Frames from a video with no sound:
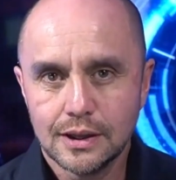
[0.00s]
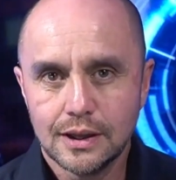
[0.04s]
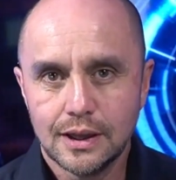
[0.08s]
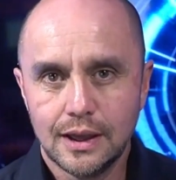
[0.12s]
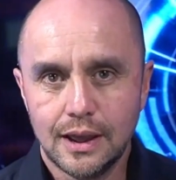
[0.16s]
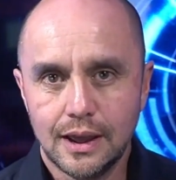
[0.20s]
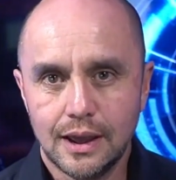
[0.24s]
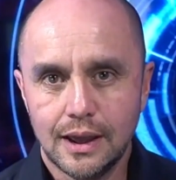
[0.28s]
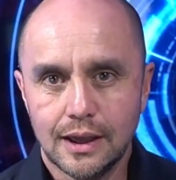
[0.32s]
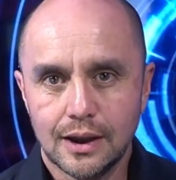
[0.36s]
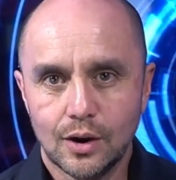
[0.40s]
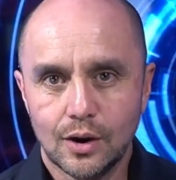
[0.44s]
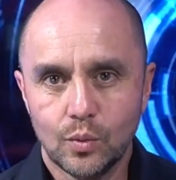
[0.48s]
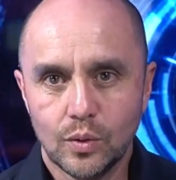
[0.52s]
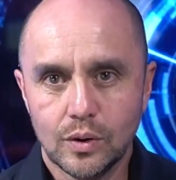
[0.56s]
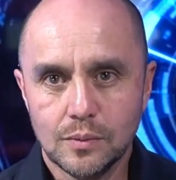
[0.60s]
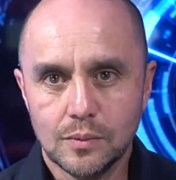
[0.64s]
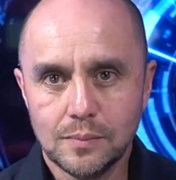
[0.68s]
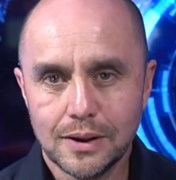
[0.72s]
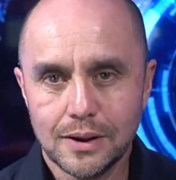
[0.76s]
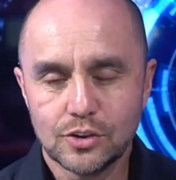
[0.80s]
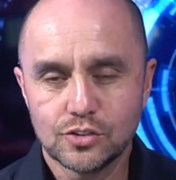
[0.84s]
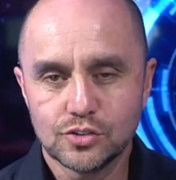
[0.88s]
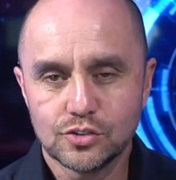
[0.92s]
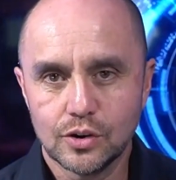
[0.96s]
and I wanted to
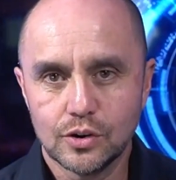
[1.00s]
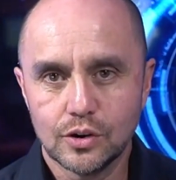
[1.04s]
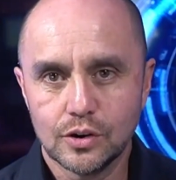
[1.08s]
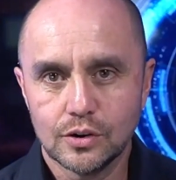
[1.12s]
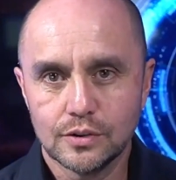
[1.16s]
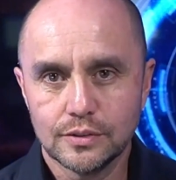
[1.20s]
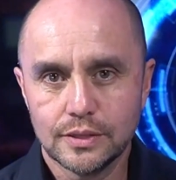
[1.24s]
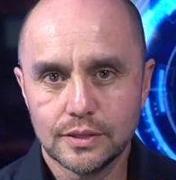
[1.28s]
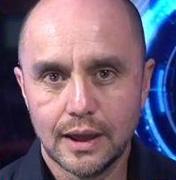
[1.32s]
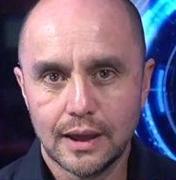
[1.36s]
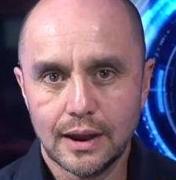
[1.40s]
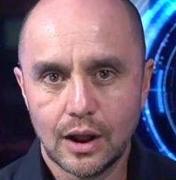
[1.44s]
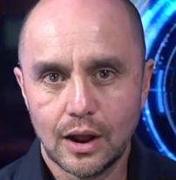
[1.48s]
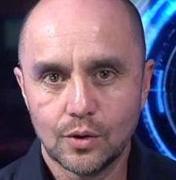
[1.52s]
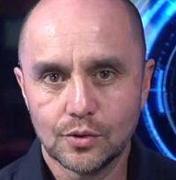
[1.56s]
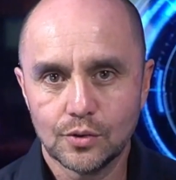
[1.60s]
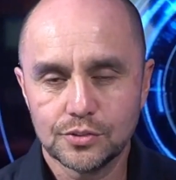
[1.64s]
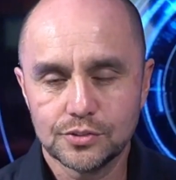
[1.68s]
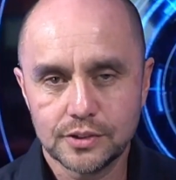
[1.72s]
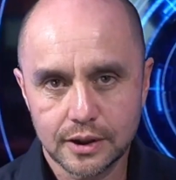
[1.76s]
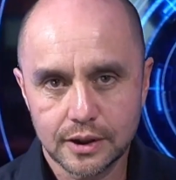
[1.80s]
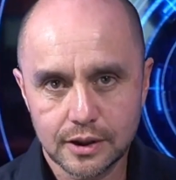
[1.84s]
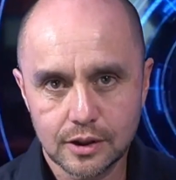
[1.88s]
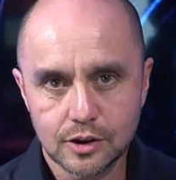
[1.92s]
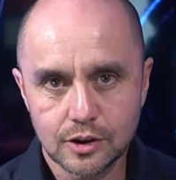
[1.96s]
make sure that I was
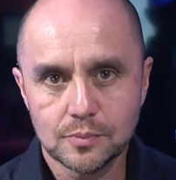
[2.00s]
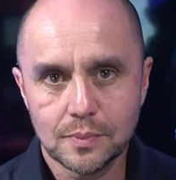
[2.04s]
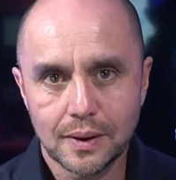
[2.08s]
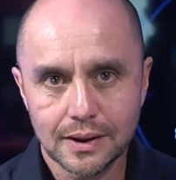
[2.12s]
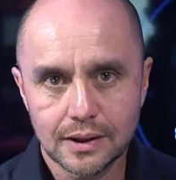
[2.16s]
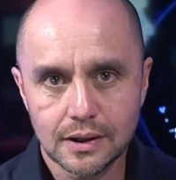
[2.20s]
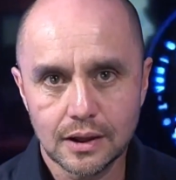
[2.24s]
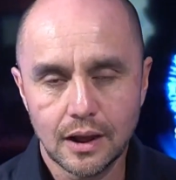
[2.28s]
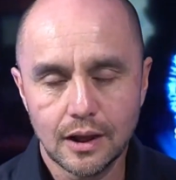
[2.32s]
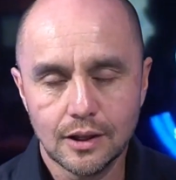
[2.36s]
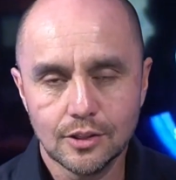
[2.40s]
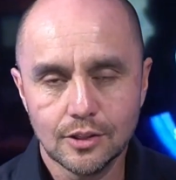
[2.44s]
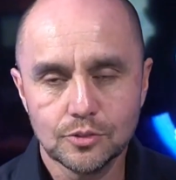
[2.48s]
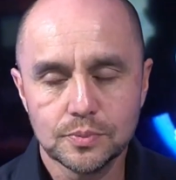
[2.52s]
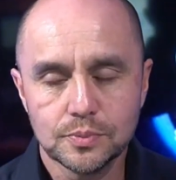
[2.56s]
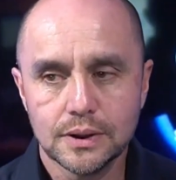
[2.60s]
sticking to my guns.